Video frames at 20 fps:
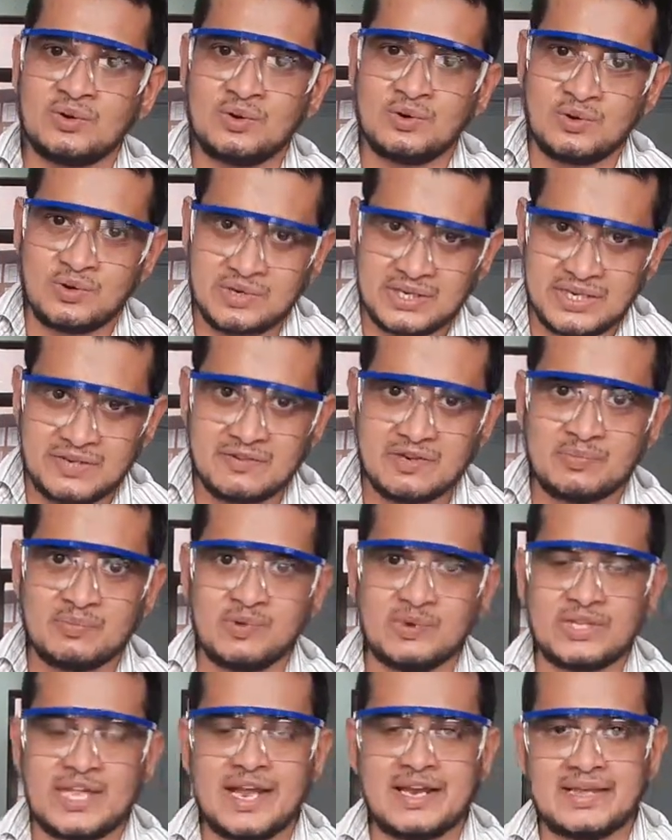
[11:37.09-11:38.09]
or even
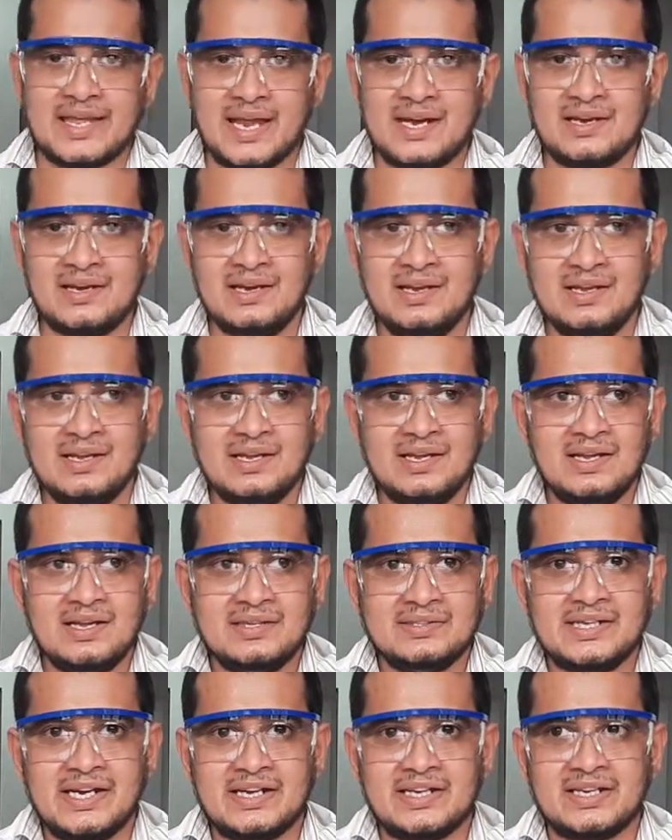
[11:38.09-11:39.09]
more than
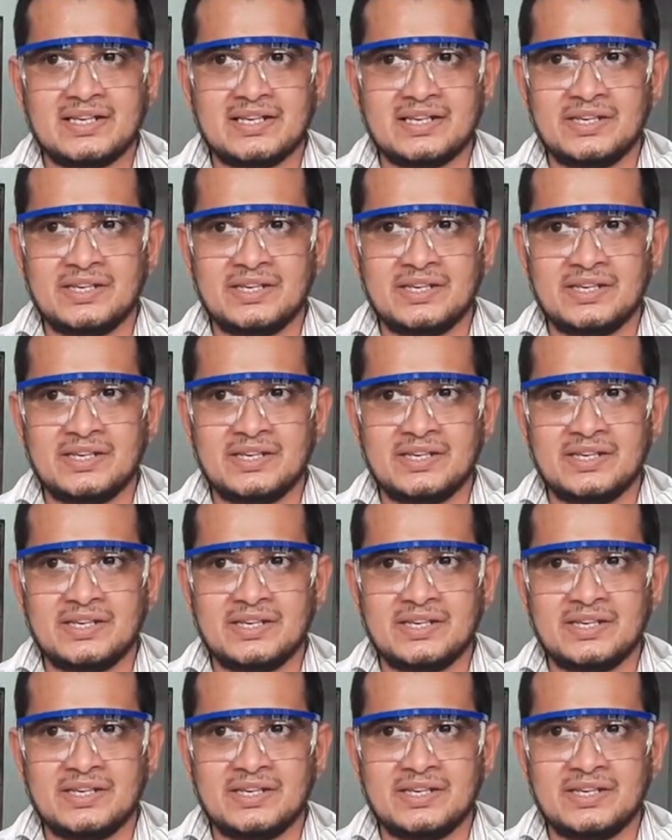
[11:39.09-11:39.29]
that,